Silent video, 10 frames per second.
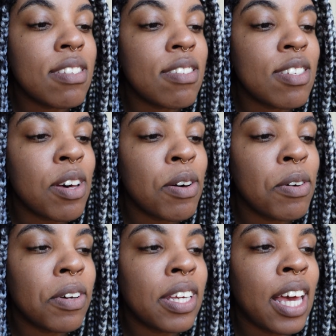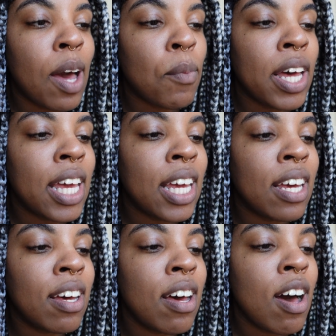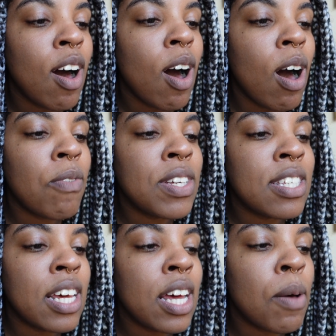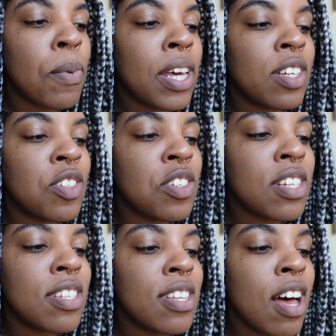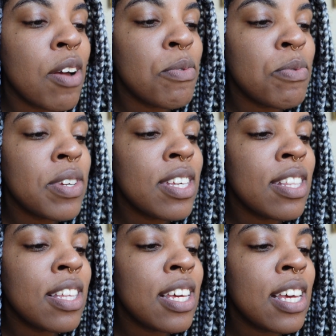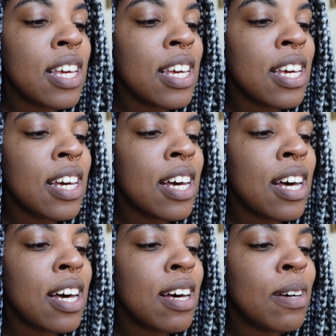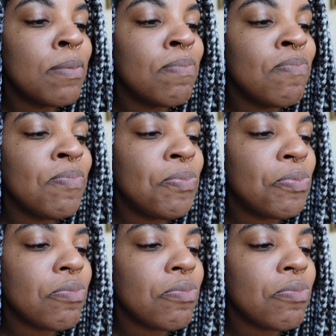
And so yeah, my office setup is just not really um,